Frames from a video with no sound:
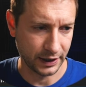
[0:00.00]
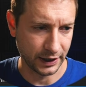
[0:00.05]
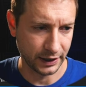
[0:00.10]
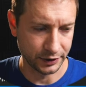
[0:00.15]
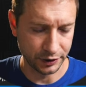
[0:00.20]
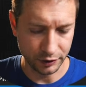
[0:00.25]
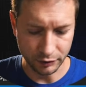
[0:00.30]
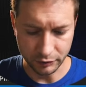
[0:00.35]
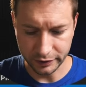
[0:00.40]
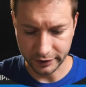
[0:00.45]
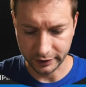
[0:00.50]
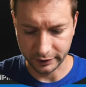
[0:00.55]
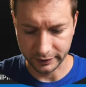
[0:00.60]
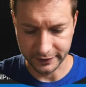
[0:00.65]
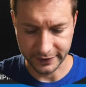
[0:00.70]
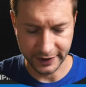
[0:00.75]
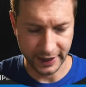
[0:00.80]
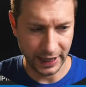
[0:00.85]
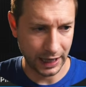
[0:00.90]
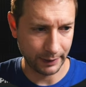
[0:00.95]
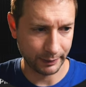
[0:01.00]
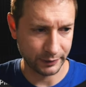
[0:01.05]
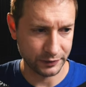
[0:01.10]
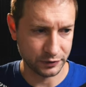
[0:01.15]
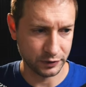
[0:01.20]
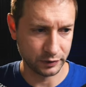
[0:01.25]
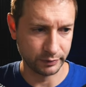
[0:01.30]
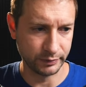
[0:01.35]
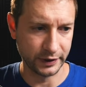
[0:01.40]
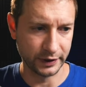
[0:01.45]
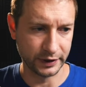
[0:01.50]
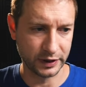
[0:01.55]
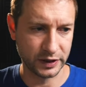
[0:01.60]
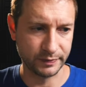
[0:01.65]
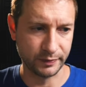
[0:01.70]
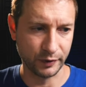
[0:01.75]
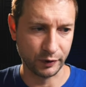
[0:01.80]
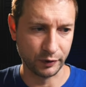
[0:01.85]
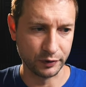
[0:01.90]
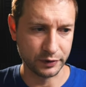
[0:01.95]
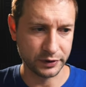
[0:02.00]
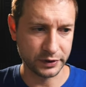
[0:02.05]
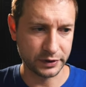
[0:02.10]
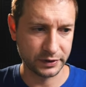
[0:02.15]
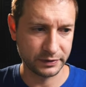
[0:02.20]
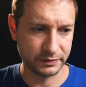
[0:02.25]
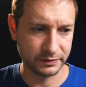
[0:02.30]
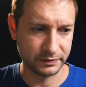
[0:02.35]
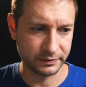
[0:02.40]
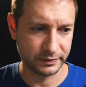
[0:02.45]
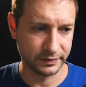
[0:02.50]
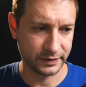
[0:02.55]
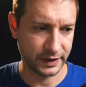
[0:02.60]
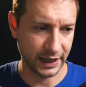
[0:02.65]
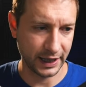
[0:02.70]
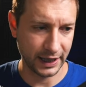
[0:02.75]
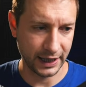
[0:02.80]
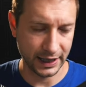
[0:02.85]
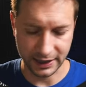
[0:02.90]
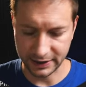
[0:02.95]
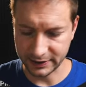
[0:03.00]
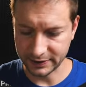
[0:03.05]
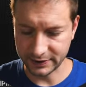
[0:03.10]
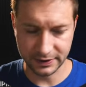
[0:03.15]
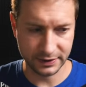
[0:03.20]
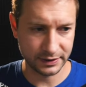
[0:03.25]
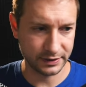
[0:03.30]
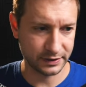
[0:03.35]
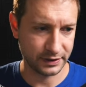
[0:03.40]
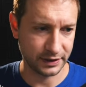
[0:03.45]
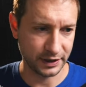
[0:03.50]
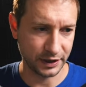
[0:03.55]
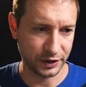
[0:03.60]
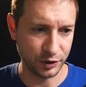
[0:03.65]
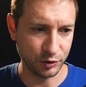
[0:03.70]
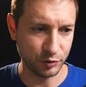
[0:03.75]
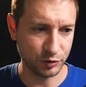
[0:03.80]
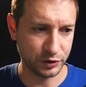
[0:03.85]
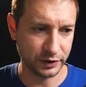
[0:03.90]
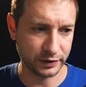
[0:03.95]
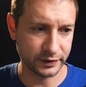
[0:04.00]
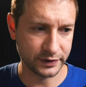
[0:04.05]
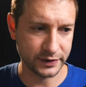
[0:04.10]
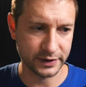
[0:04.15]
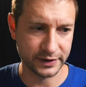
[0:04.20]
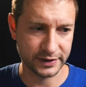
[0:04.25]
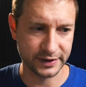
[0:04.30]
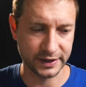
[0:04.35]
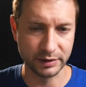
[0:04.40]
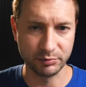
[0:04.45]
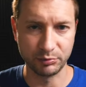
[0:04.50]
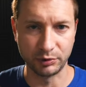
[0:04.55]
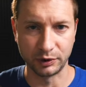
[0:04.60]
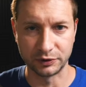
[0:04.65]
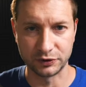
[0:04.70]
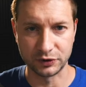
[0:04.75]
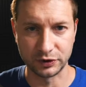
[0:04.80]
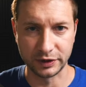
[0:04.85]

And utils happens to be exposed as a utils symbol.